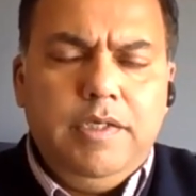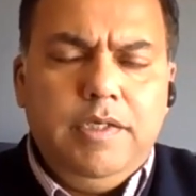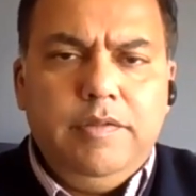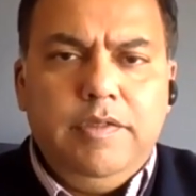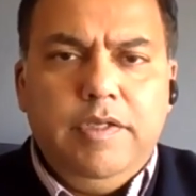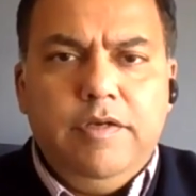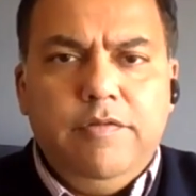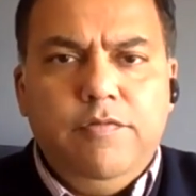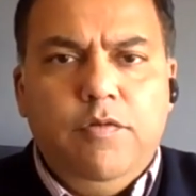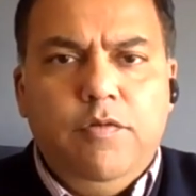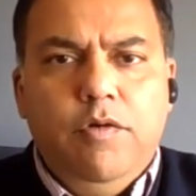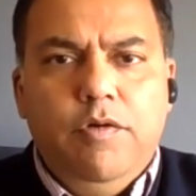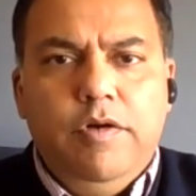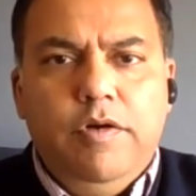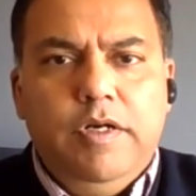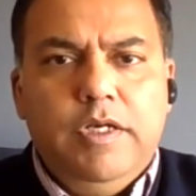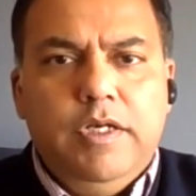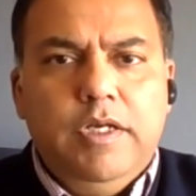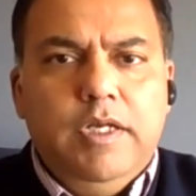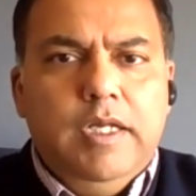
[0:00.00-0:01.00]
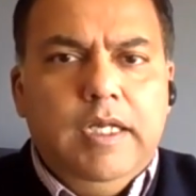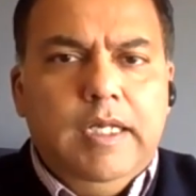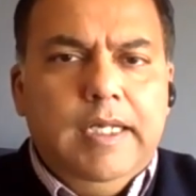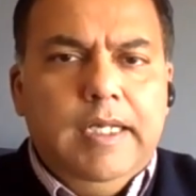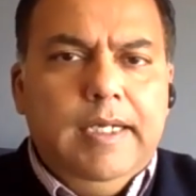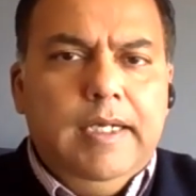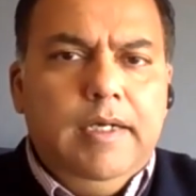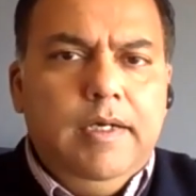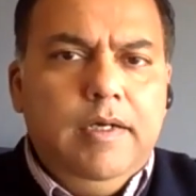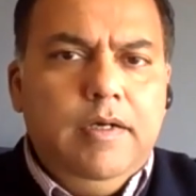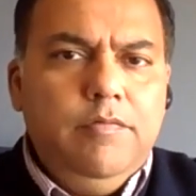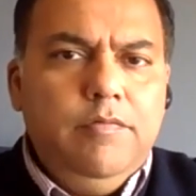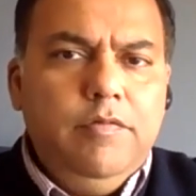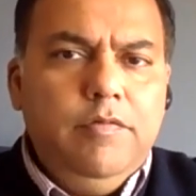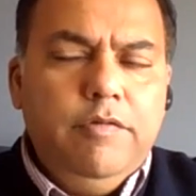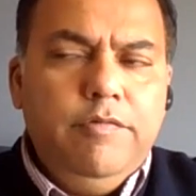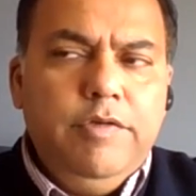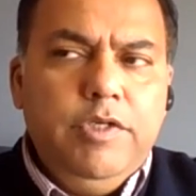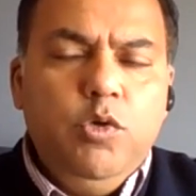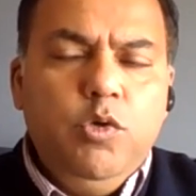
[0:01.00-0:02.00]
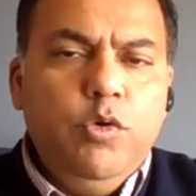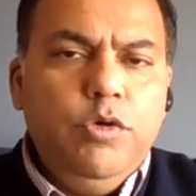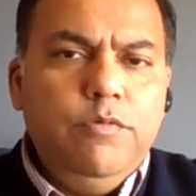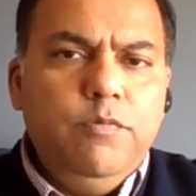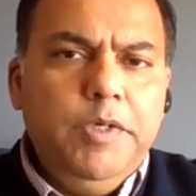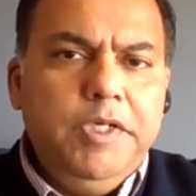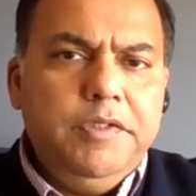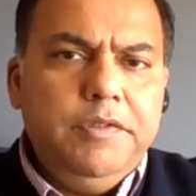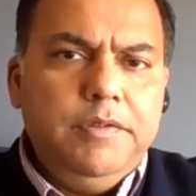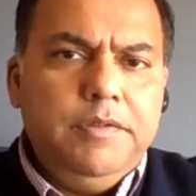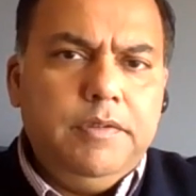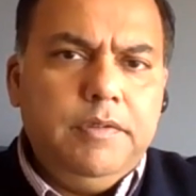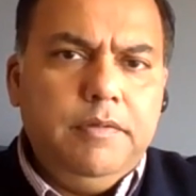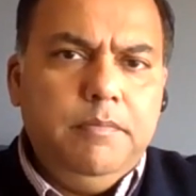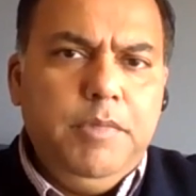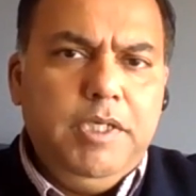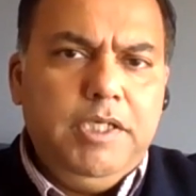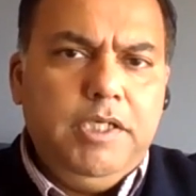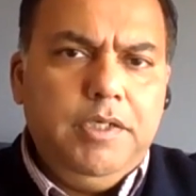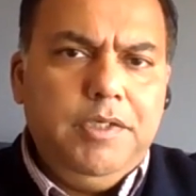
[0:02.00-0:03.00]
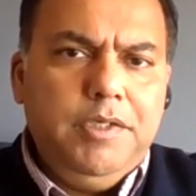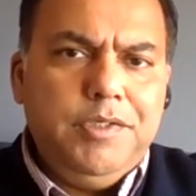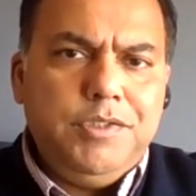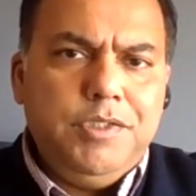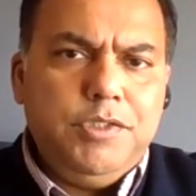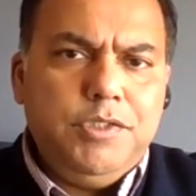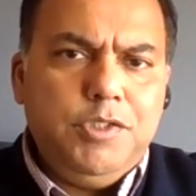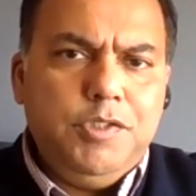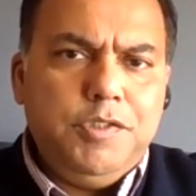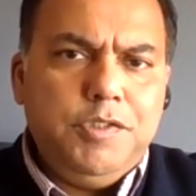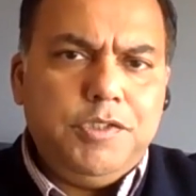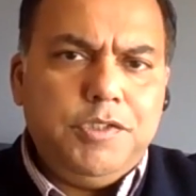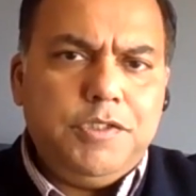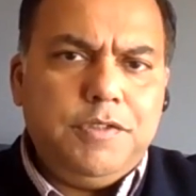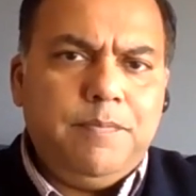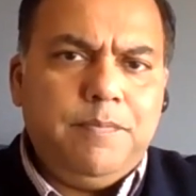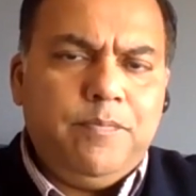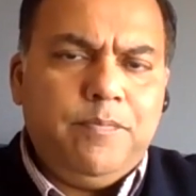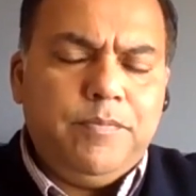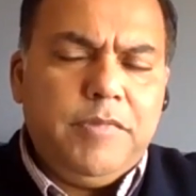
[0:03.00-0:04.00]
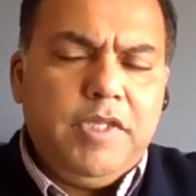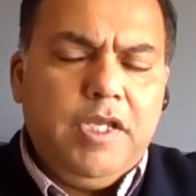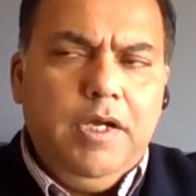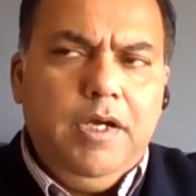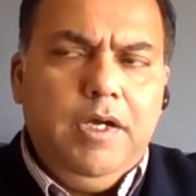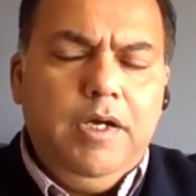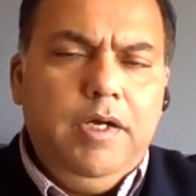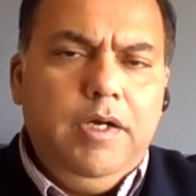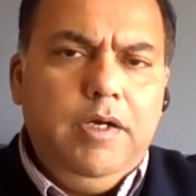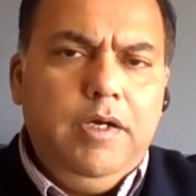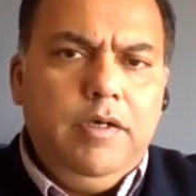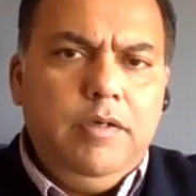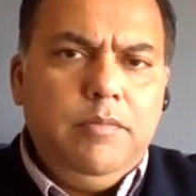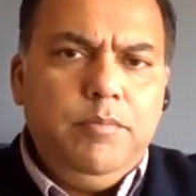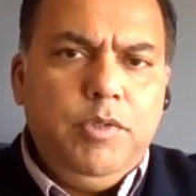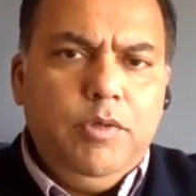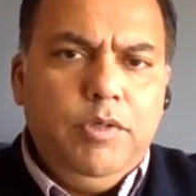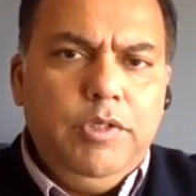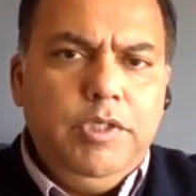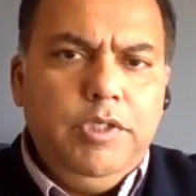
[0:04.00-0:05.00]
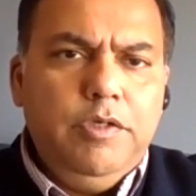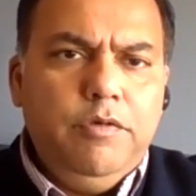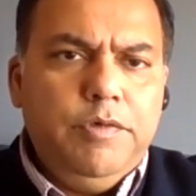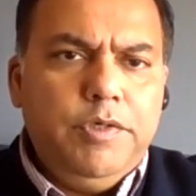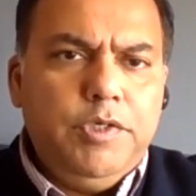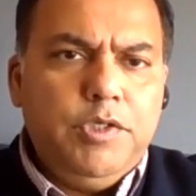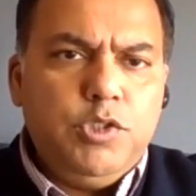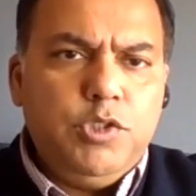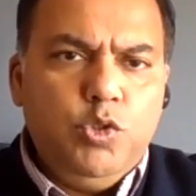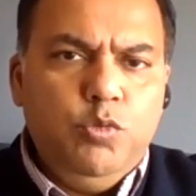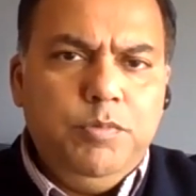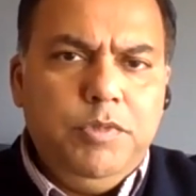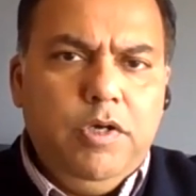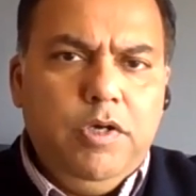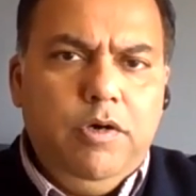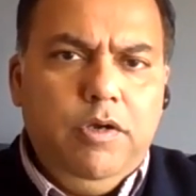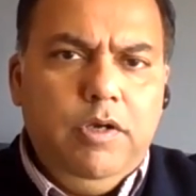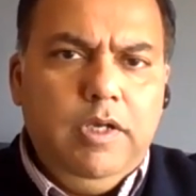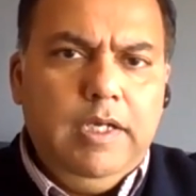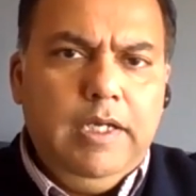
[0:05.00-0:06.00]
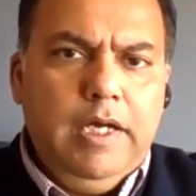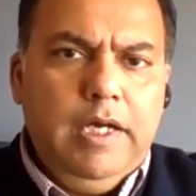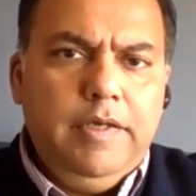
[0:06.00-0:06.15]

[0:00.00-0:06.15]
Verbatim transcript: And therefore, uh, were we good with making decisions uh, purely over a Zoom call?